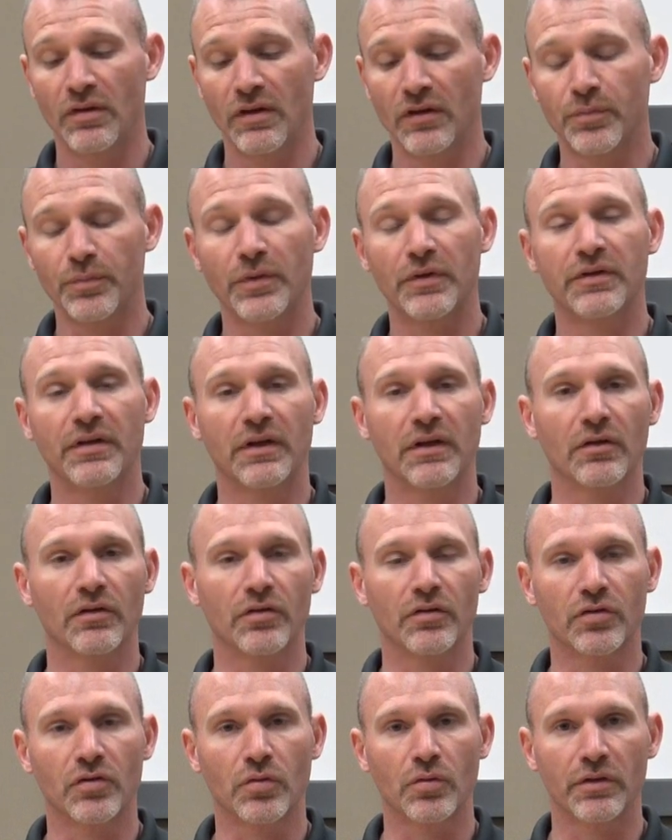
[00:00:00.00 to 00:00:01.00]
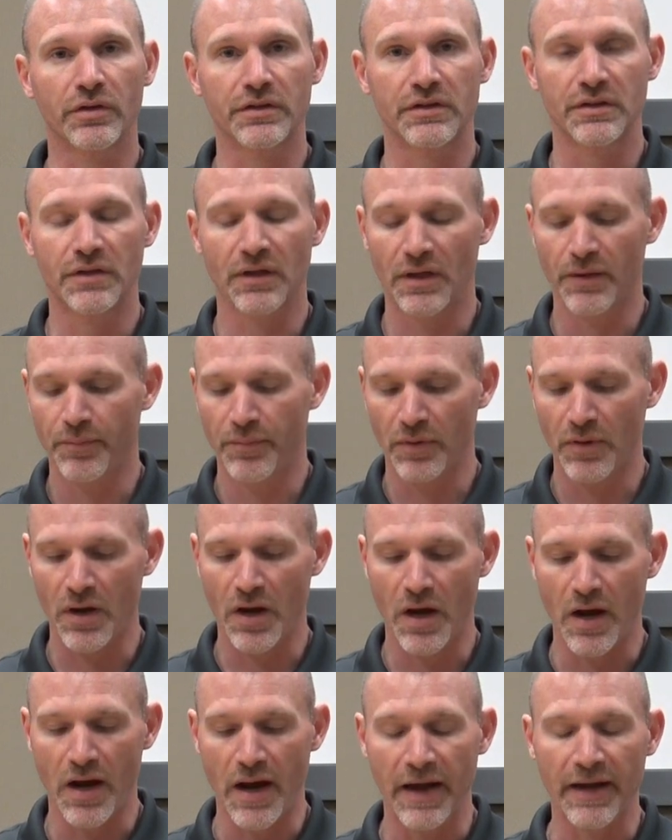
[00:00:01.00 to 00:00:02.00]
particular torch tip,
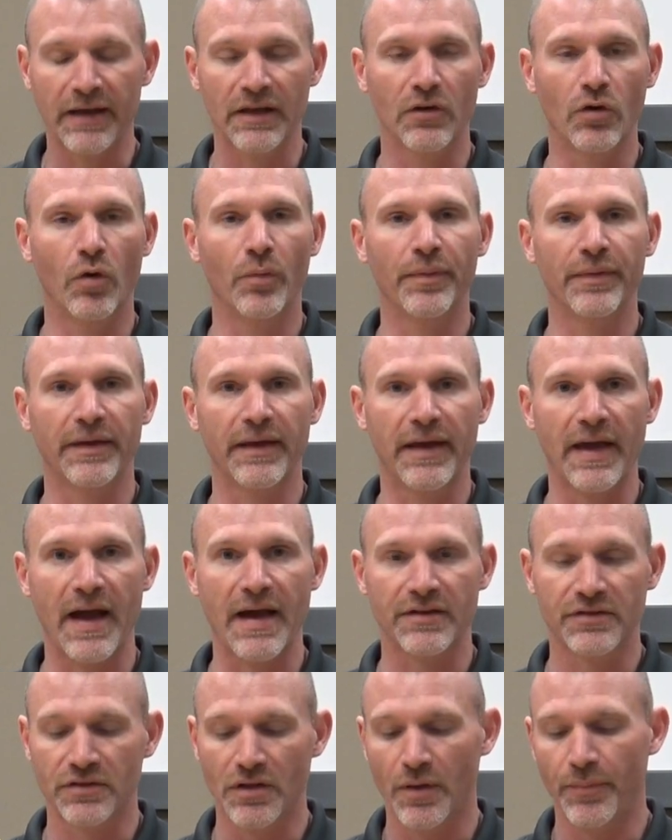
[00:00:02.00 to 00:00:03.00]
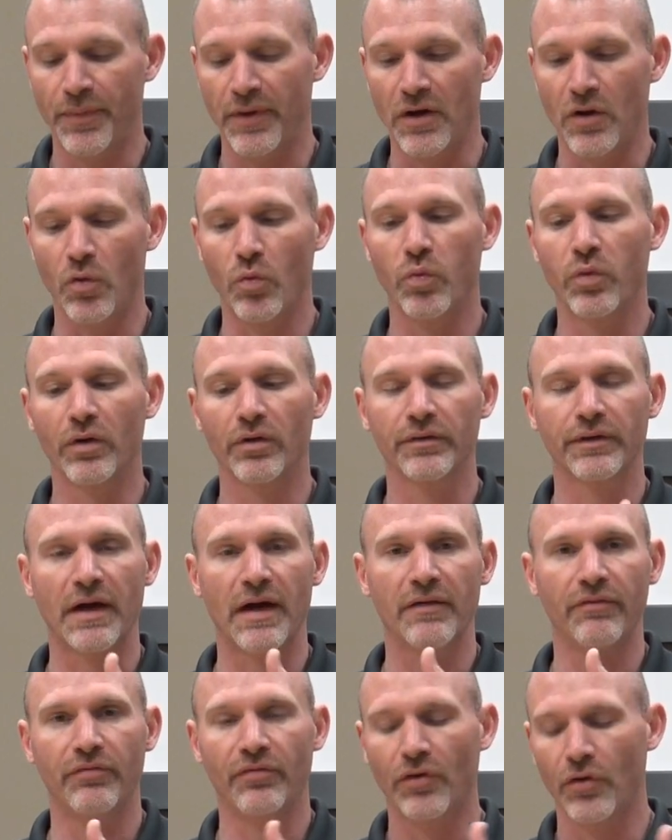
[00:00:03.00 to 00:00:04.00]
I can open the gas up and it will
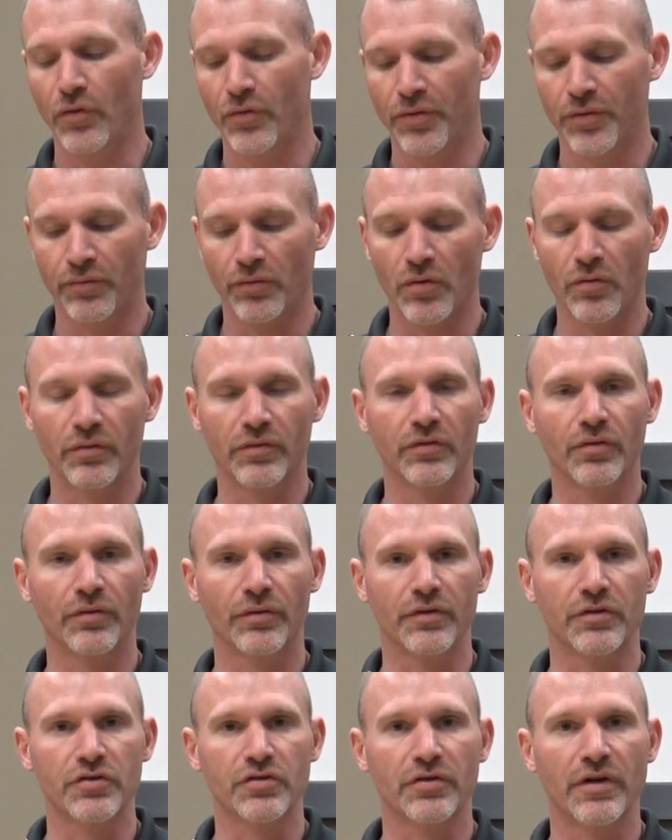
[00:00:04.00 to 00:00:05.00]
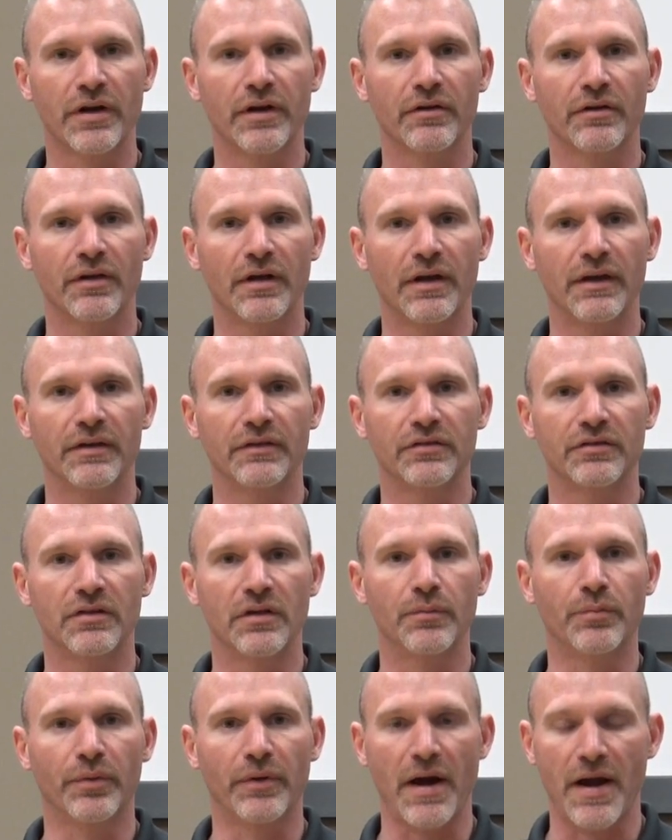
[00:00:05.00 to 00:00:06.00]
not flow through until the trigger is
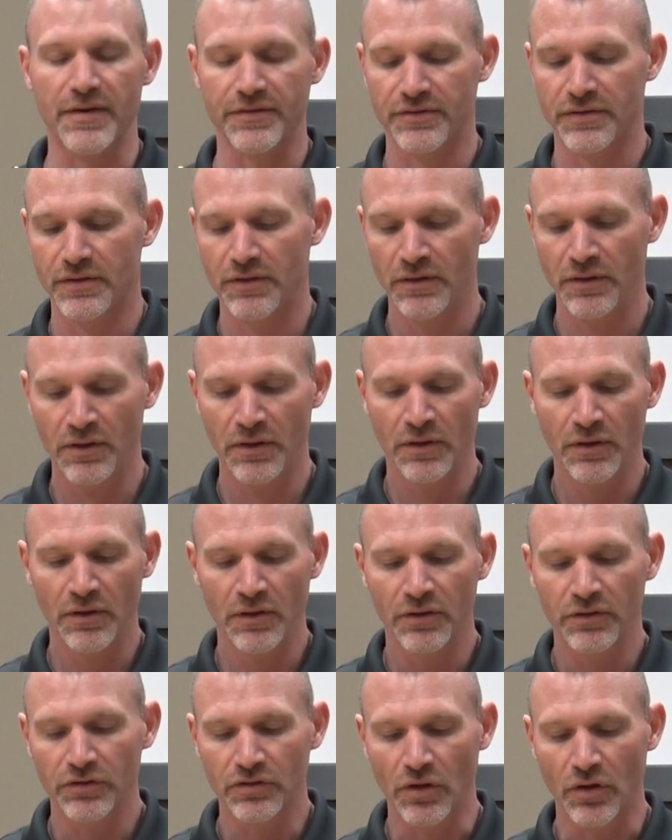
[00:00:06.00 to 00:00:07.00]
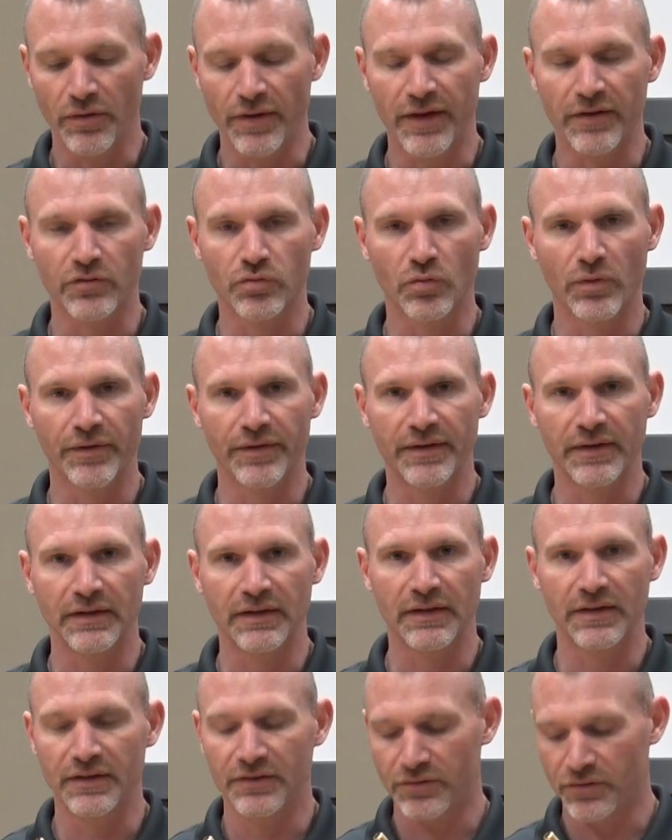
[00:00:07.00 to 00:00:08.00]
depressed. So that's one thing
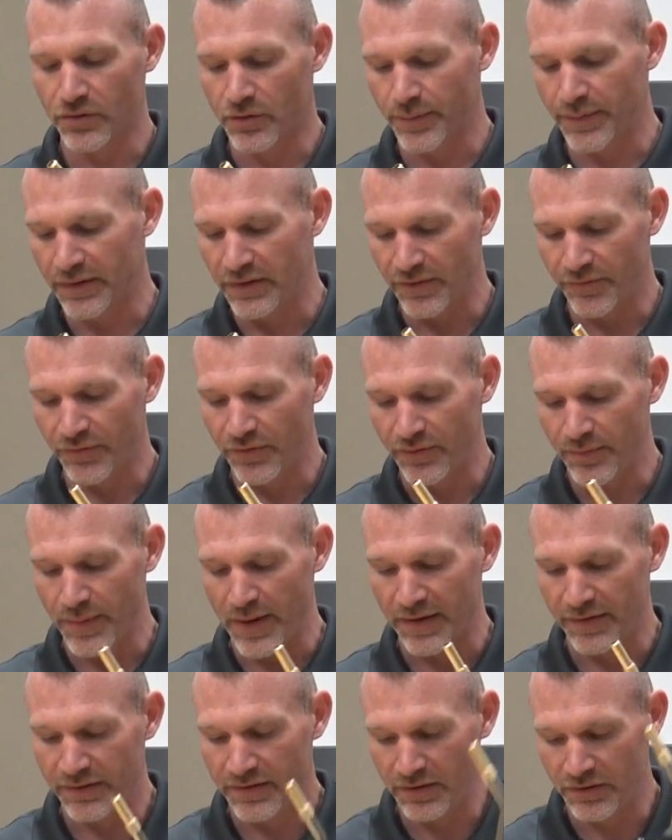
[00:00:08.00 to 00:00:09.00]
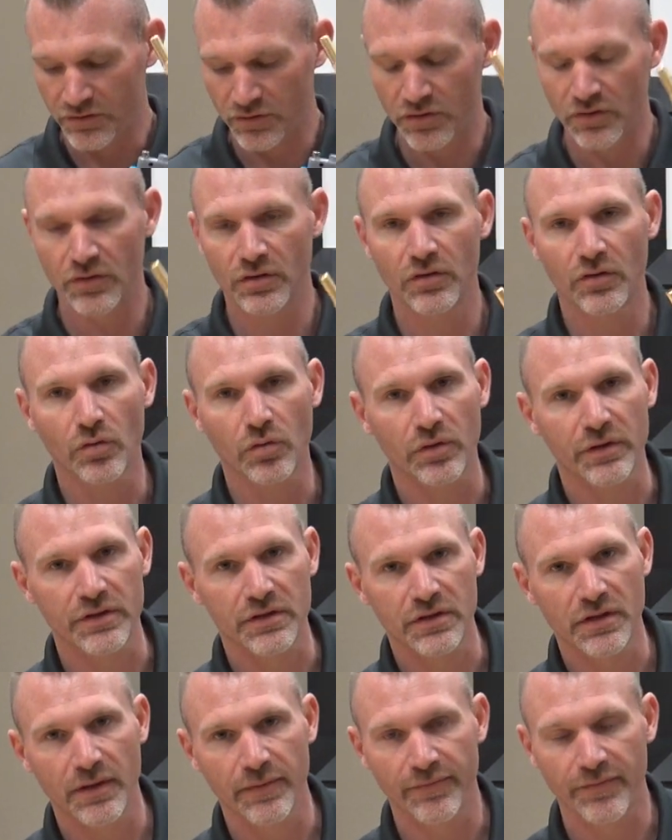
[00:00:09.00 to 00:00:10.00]
that is a little bit different about this torch
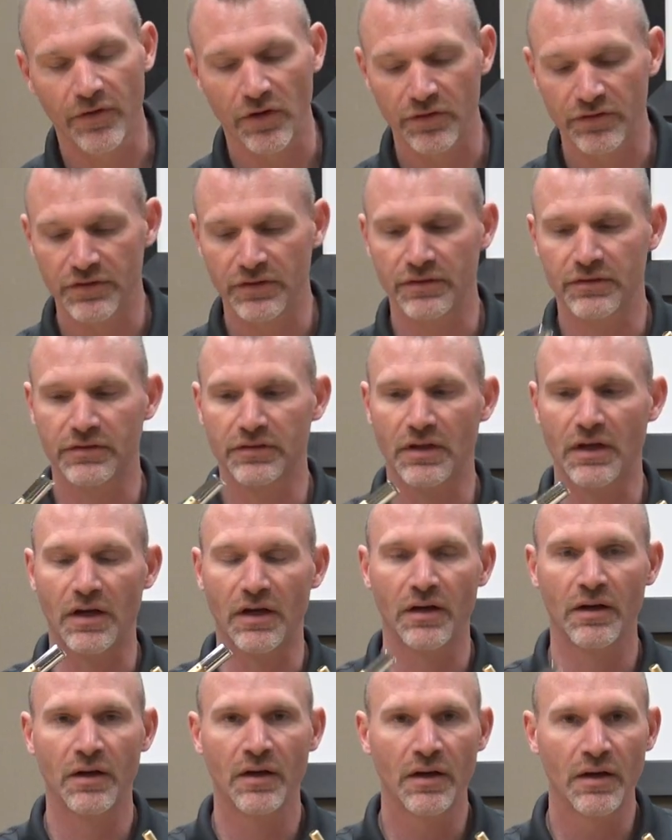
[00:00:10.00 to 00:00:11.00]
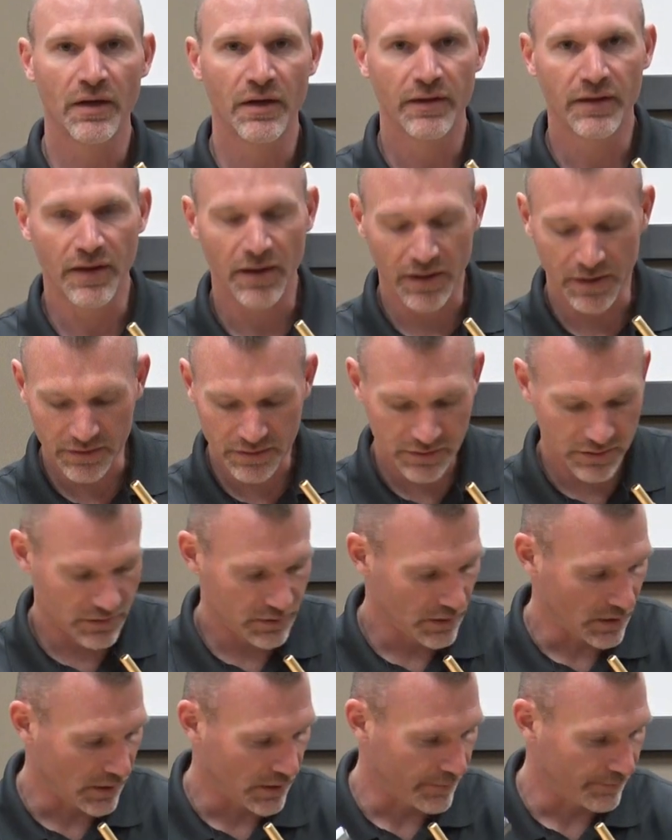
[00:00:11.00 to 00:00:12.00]
tip versus the
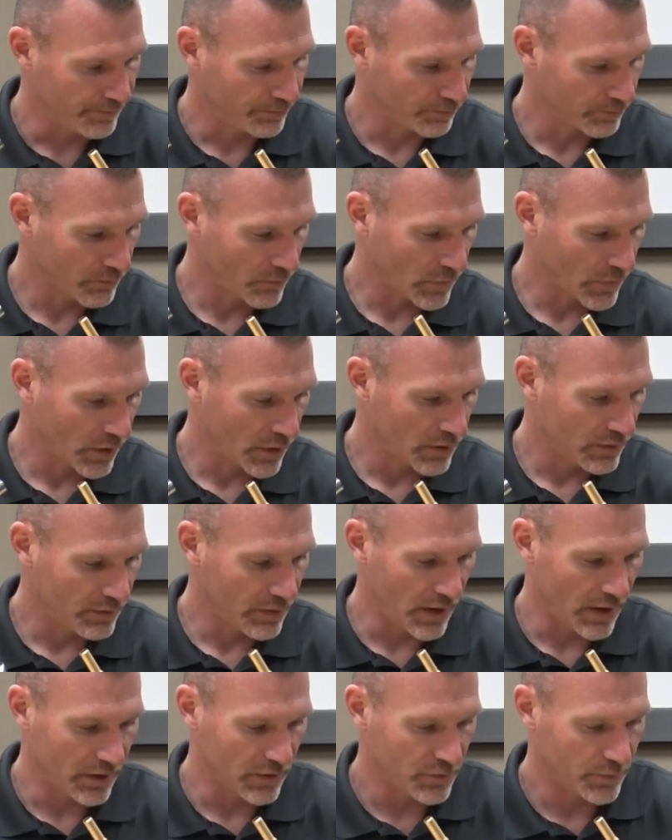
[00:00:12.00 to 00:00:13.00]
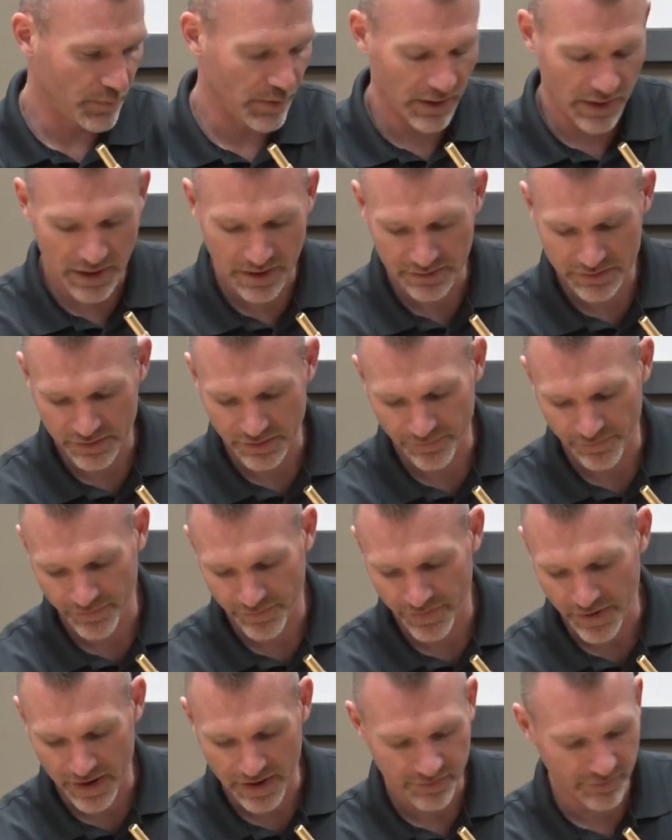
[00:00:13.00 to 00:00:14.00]

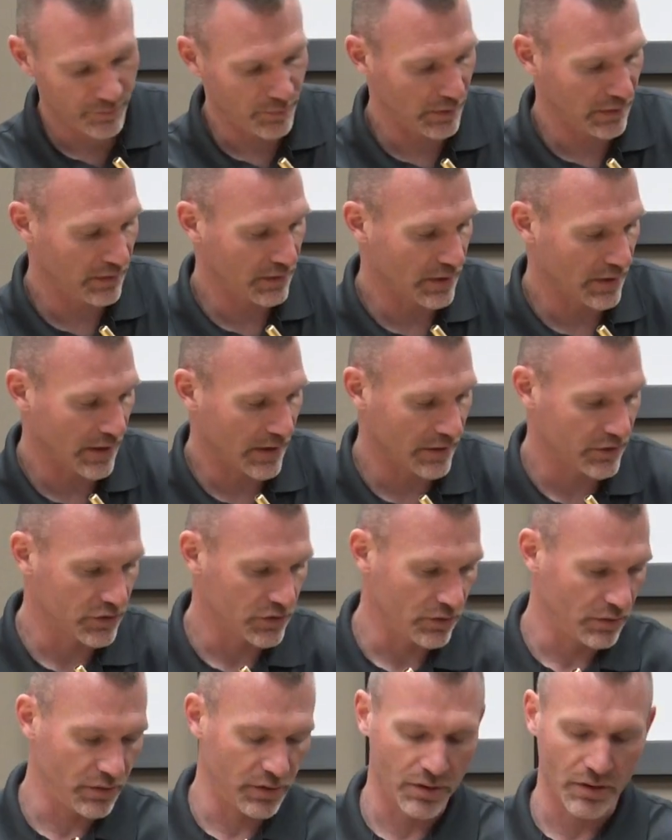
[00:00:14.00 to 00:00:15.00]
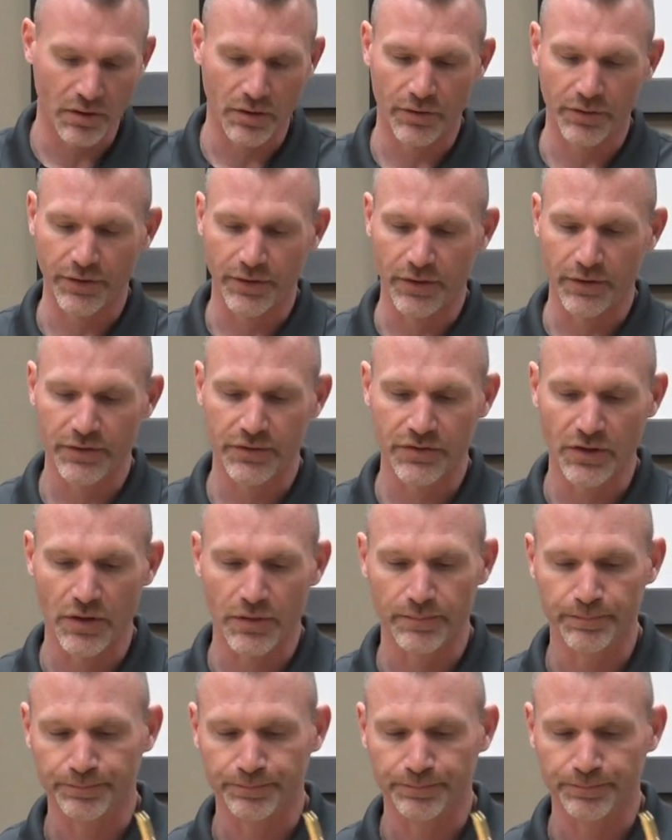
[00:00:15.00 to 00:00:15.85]
HB875B that I had showed you earlier. So